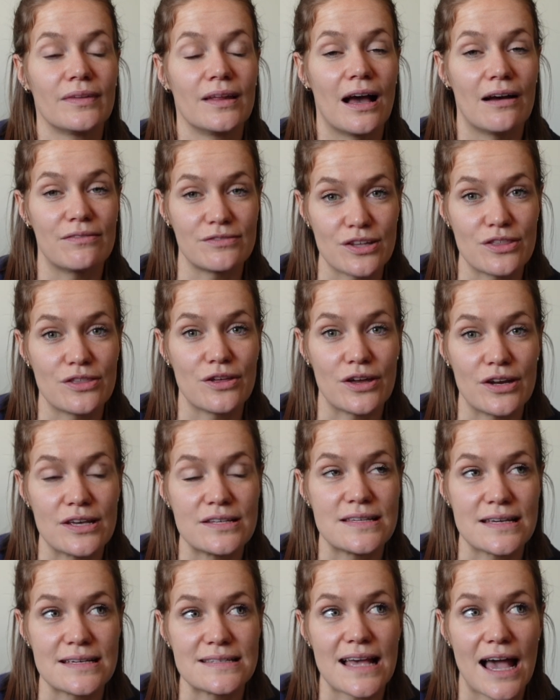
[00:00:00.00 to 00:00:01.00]
after
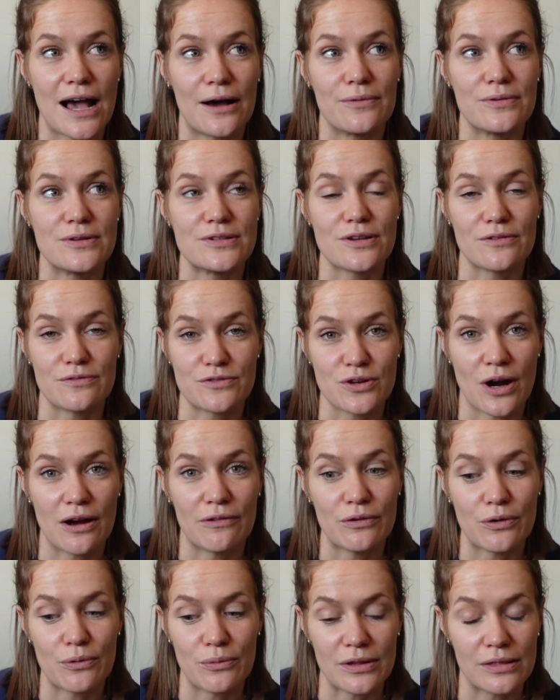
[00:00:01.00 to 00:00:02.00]
36 hours of
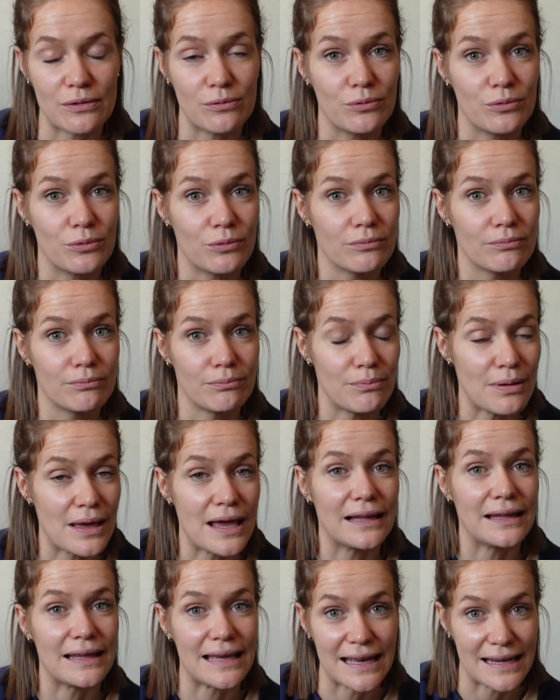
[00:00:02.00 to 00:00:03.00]
travel with
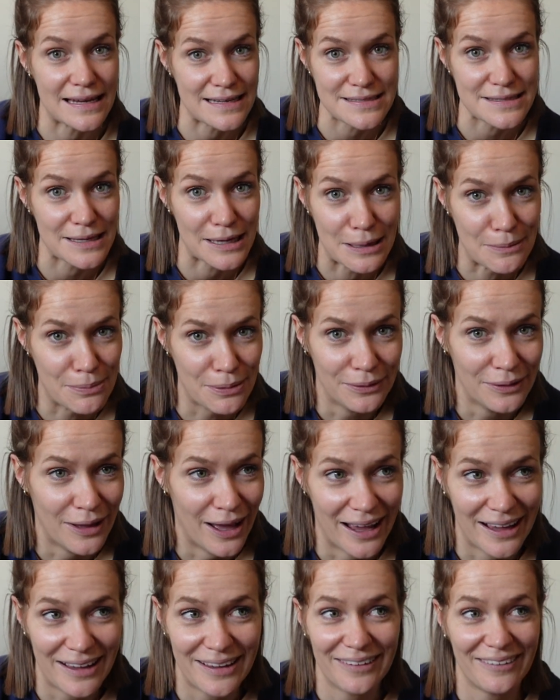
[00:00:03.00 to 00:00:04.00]
barely any sleep.
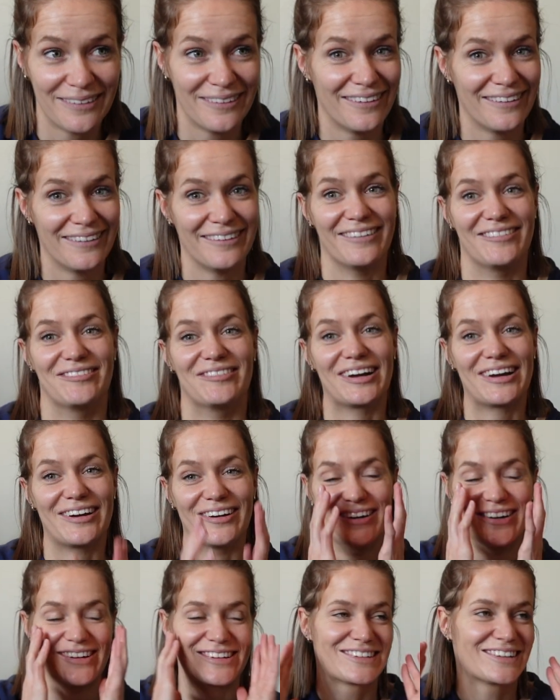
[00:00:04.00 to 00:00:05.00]
Like, oh my
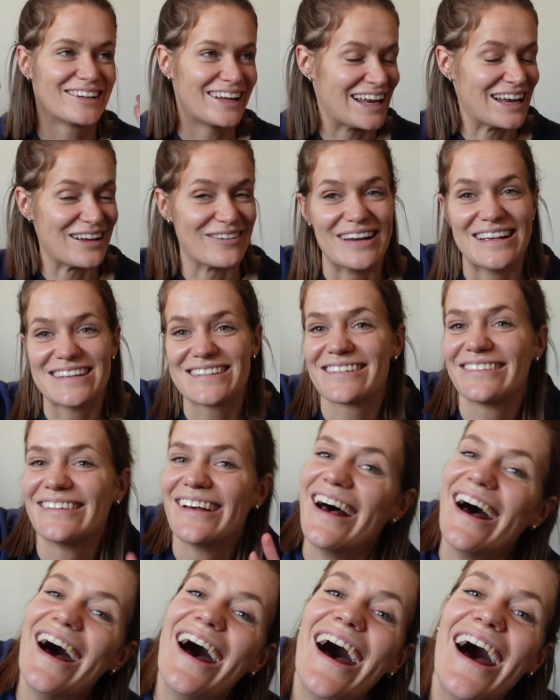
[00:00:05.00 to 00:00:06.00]
gosh. Anyways,
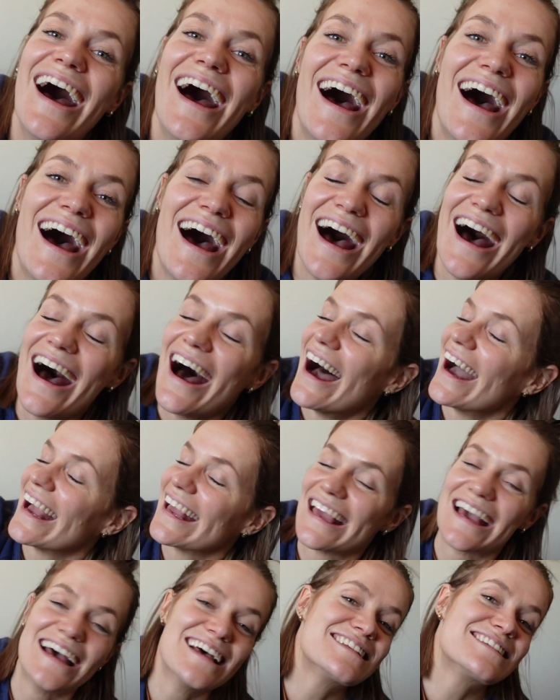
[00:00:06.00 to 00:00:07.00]
I
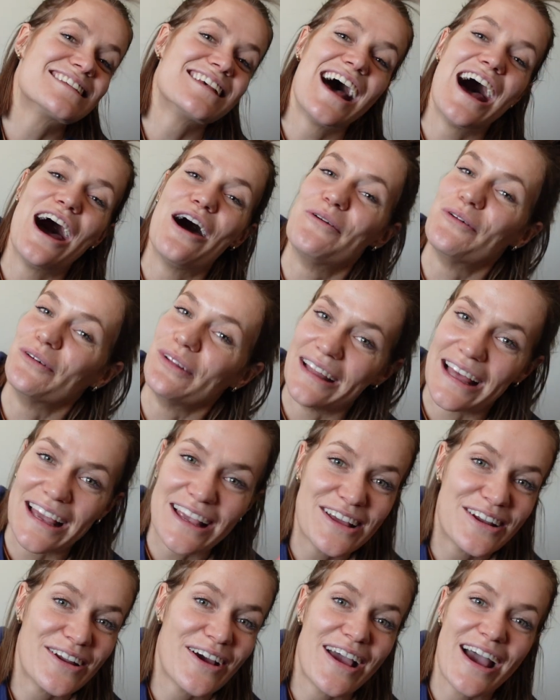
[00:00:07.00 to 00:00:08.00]
guess I will let
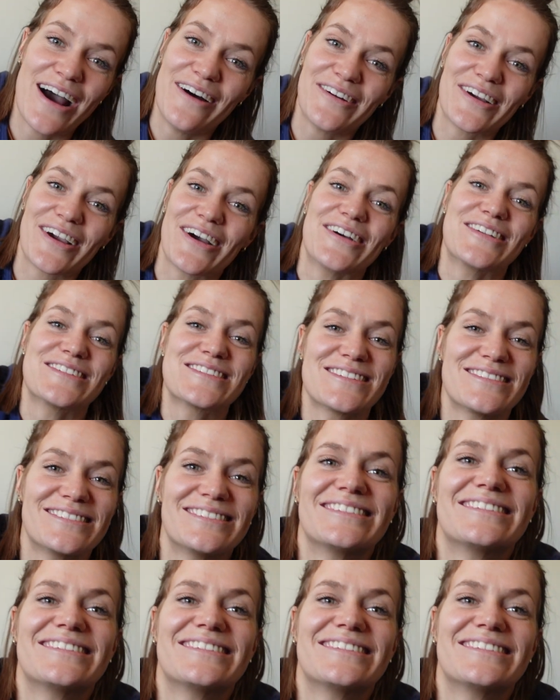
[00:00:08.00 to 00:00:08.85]
you know how it goes.